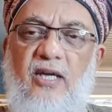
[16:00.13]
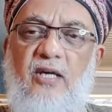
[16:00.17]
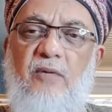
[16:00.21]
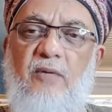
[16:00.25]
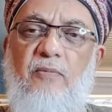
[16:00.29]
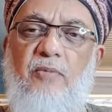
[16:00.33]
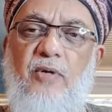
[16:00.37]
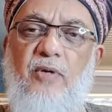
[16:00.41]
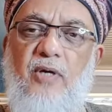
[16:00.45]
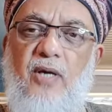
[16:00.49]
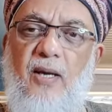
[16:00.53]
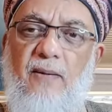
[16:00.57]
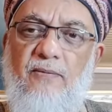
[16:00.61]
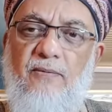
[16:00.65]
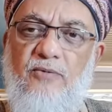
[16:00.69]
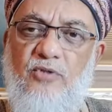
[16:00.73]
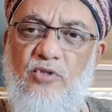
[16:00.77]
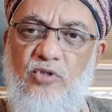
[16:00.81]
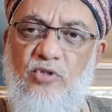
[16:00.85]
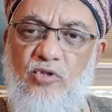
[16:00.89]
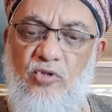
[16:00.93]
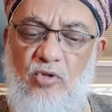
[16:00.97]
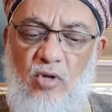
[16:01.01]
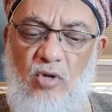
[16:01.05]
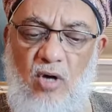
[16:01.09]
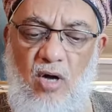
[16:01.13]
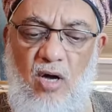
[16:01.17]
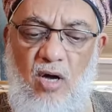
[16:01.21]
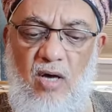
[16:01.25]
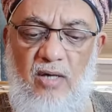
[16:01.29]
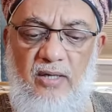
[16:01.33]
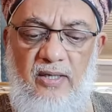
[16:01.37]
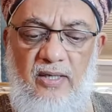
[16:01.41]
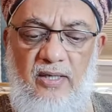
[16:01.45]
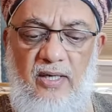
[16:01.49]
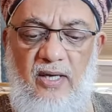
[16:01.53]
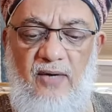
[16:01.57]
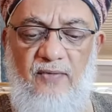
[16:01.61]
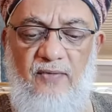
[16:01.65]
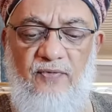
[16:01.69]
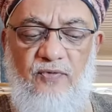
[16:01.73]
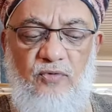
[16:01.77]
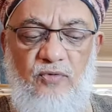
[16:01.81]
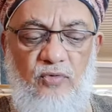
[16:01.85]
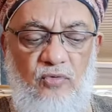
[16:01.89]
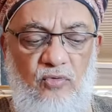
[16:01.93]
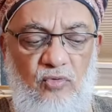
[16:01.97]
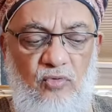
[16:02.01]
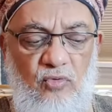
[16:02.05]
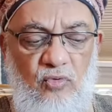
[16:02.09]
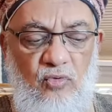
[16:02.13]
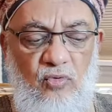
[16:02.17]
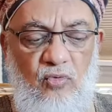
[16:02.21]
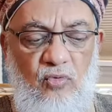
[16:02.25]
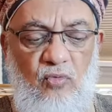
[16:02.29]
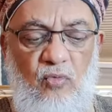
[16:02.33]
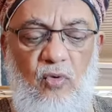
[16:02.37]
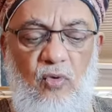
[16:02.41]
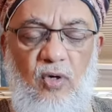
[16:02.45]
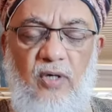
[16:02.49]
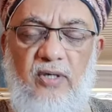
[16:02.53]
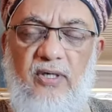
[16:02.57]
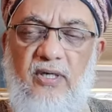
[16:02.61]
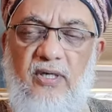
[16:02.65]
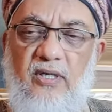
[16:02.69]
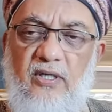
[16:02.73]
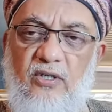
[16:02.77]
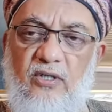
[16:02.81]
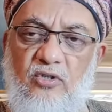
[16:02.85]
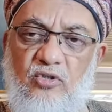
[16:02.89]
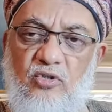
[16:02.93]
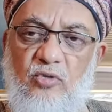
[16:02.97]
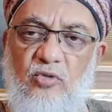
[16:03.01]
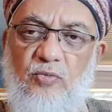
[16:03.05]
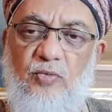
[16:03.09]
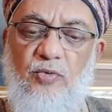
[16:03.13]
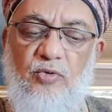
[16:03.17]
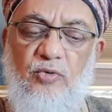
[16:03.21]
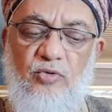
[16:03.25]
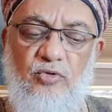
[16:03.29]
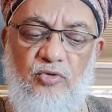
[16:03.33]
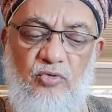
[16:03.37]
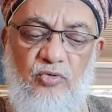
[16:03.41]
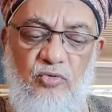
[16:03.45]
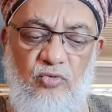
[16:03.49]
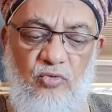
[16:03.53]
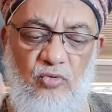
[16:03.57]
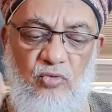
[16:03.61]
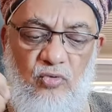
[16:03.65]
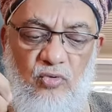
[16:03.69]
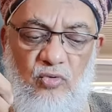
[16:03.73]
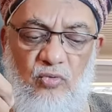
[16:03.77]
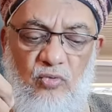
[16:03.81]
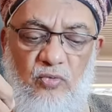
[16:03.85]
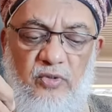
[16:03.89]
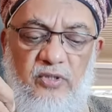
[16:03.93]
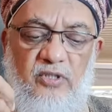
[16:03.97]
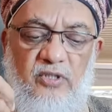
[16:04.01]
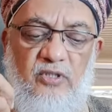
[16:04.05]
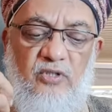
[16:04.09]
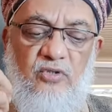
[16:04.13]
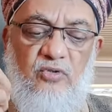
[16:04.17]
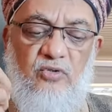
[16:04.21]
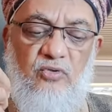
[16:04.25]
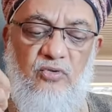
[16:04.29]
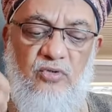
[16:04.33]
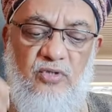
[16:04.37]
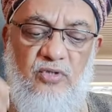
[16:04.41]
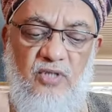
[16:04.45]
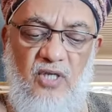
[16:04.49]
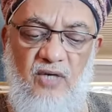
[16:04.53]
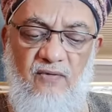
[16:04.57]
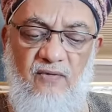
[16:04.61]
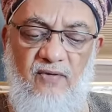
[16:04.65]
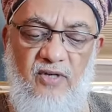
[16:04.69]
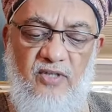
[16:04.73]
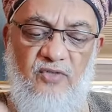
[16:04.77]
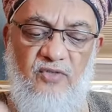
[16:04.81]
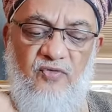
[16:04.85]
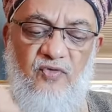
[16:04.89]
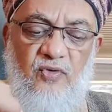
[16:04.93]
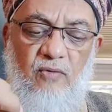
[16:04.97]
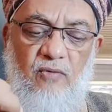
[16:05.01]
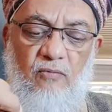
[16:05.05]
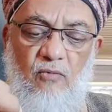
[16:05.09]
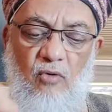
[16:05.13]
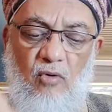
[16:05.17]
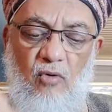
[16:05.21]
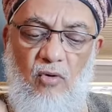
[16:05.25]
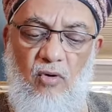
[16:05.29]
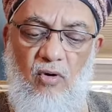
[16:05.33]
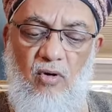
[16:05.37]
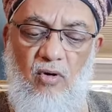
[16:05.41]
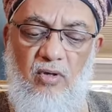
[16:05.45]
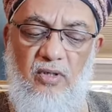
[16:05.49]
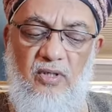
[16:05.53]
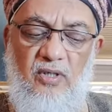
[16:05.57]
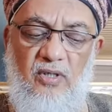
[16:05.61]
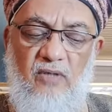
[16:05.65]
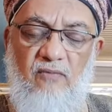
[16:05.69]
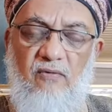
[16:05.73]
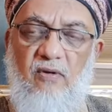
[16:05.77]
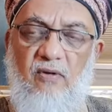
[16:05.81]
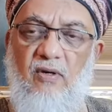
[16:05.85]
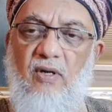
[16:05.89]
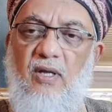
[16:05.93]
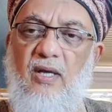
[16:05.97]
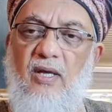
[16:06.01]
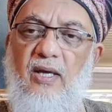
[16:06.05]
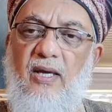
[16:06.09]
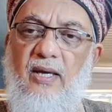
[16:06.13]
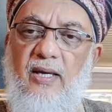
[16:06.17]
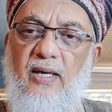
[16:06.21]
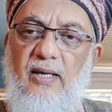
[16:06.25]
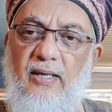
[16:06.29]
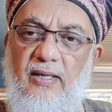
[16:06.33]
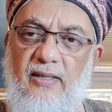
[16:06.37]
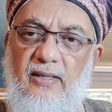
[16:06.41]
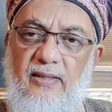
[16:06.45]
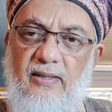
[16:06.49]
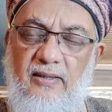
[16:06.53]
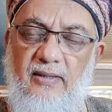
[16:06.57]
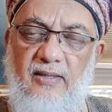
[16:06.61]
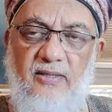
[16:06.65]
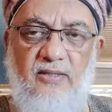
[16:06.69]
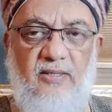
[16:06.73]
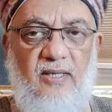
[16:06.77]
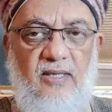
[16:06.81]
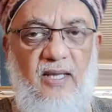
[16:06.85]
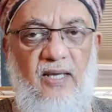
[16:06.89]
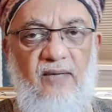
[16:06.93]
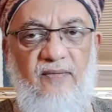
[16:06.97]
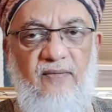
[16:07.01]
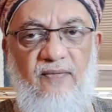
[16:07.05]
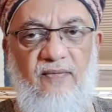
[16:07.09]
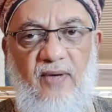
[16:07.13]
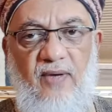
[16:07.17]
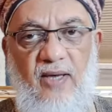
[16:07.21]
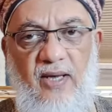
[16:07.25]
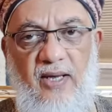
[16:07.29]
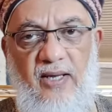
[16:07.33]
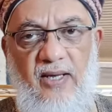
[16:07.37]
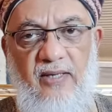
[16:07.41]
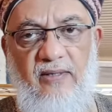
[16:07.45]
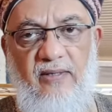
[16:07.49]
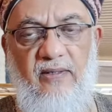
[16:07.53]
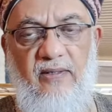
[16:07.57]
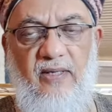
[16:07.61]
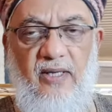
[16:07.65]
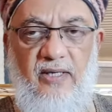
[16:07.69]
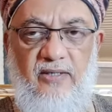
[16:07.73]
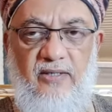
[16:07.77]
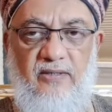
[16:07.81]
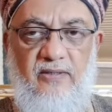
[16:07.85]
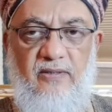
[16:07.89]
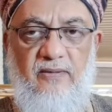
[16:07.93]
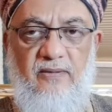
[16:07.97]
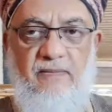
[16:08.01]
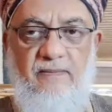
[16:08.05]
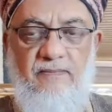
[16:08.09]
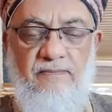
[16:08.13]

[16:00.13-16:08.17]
it becomes strong enough to do what it is supposed to do, which is to save us from all evil in this life and the next.